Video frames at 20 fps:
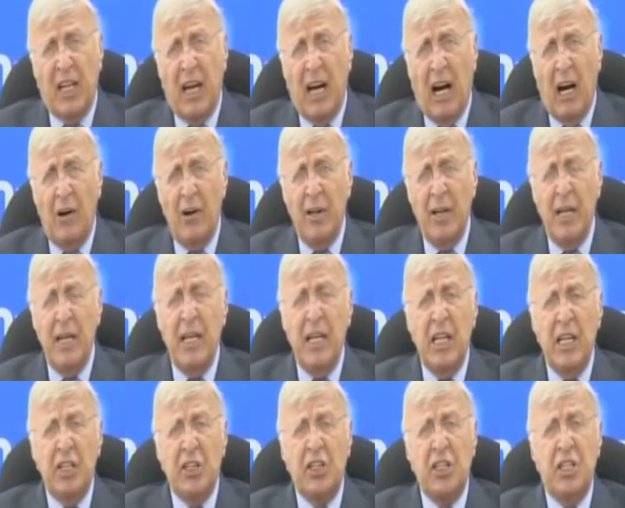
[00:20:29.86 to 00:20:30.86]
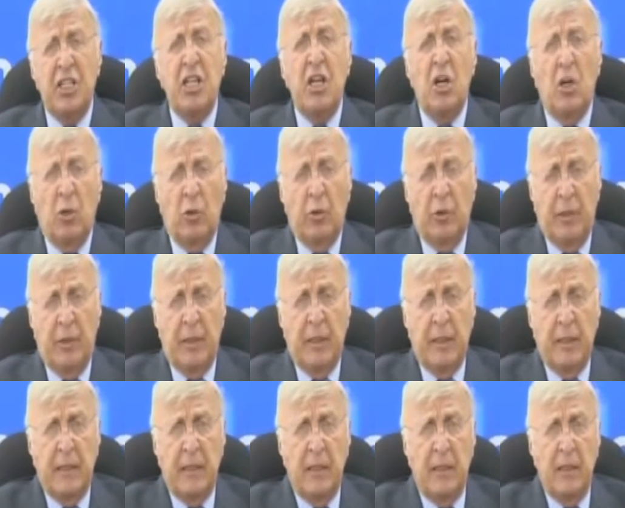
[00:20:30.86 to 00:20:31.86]
Zechariah is
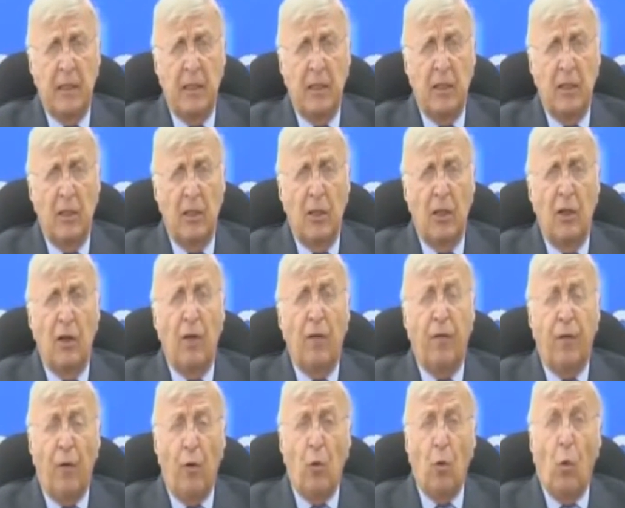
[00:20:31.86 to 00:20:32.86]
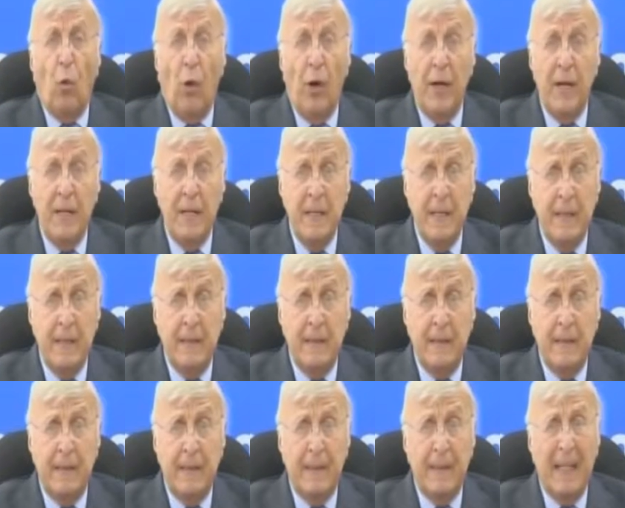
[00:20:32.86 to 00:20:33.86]
known for one
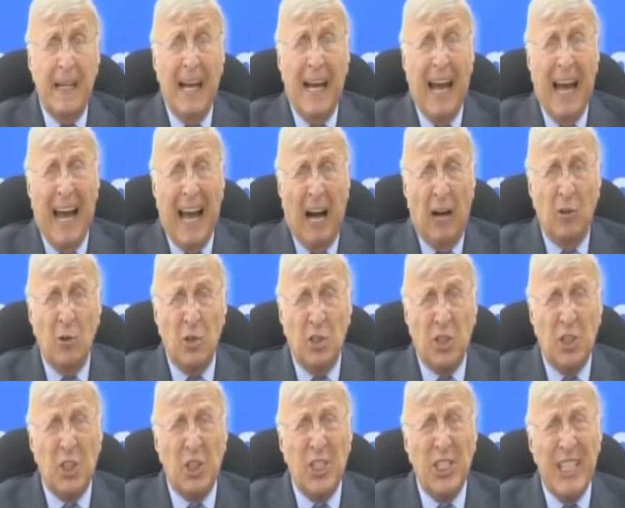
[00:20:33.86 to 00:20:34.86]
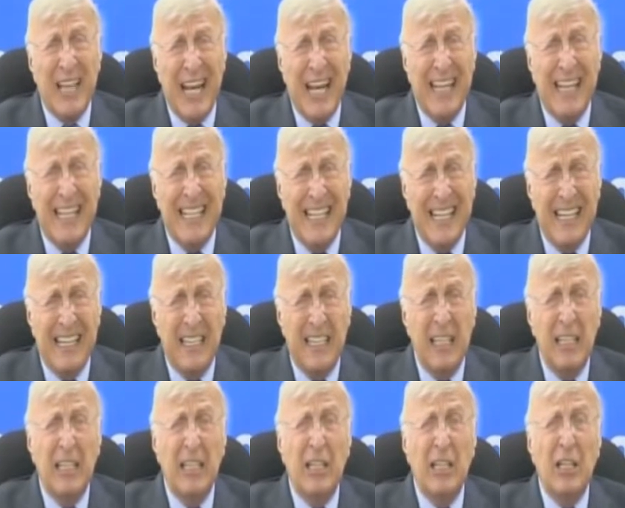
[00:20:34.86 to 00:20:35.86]
outstanding
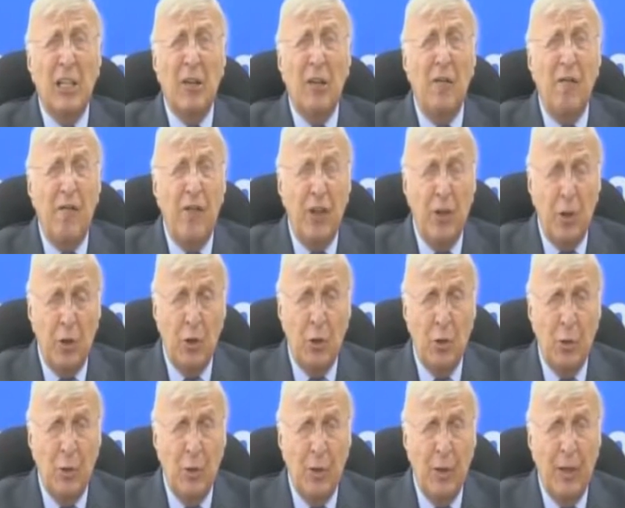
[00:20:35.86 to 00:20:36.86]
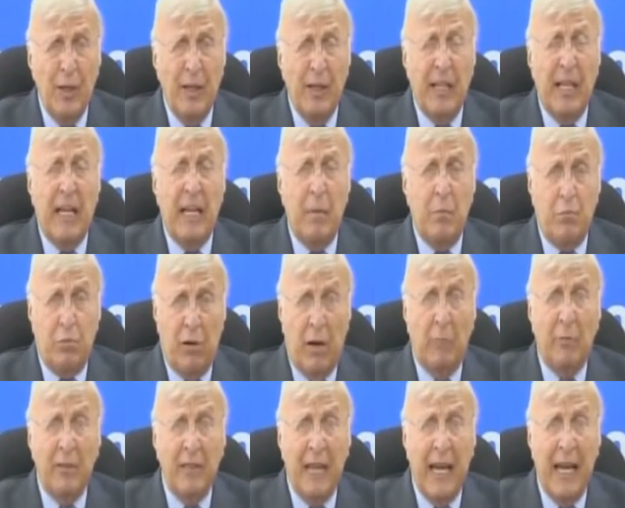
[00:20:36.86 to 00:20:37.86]
outstanding view that he
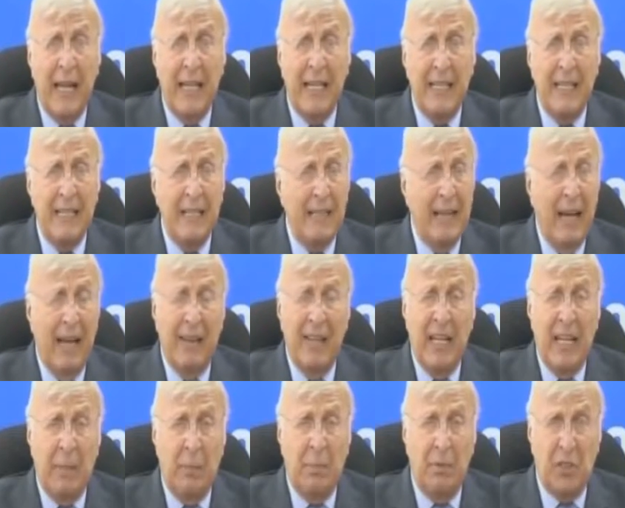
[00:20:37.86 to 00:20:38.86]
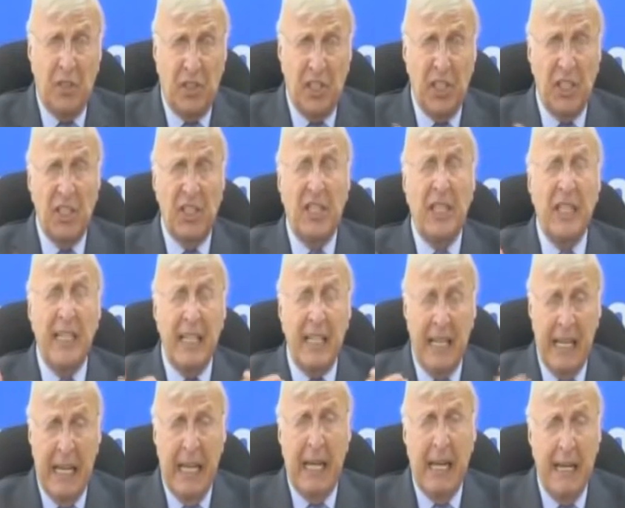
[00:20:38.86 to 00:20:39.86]
promulgated and that he
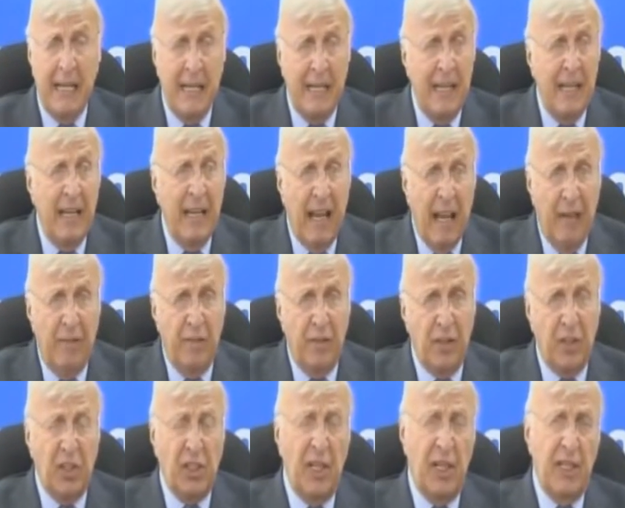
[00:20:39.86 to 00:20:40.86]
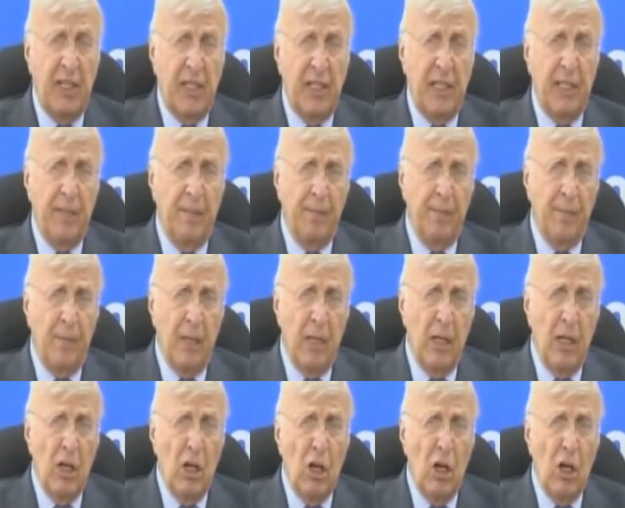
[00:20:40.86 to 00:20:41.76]
persisted in emphasizing.